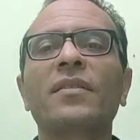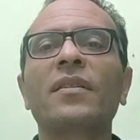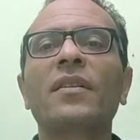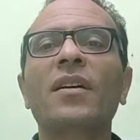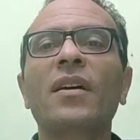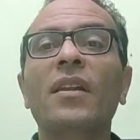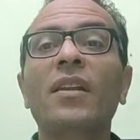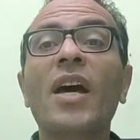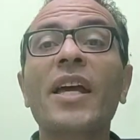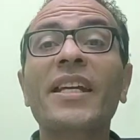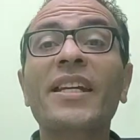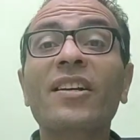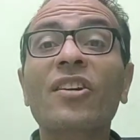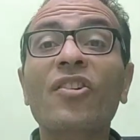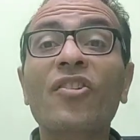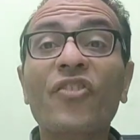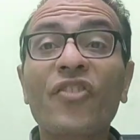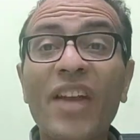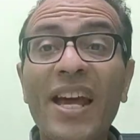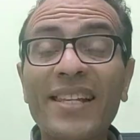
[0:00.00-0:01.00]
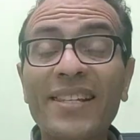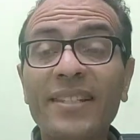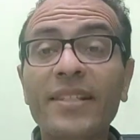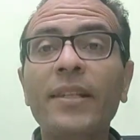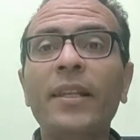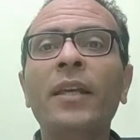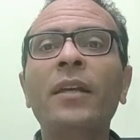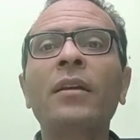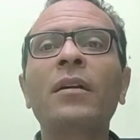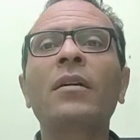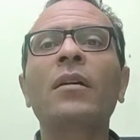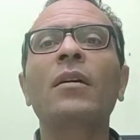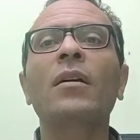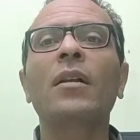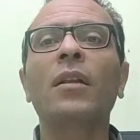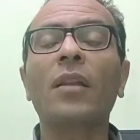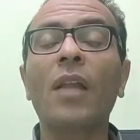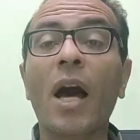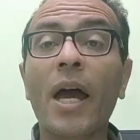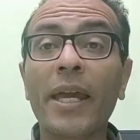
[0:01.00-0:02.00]
like wrestling,
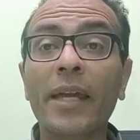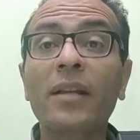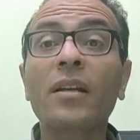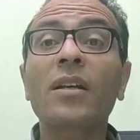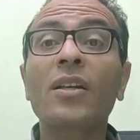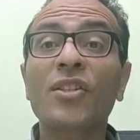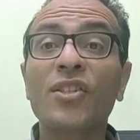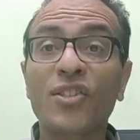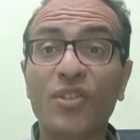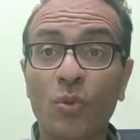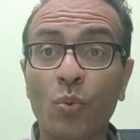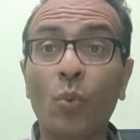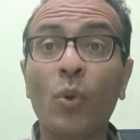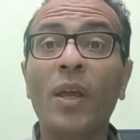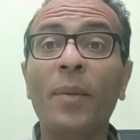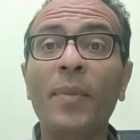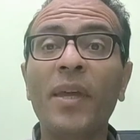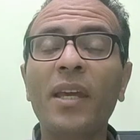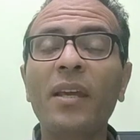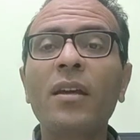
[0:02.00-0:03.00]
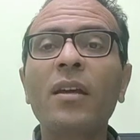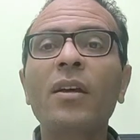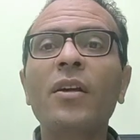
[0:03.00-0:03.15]
like swimming.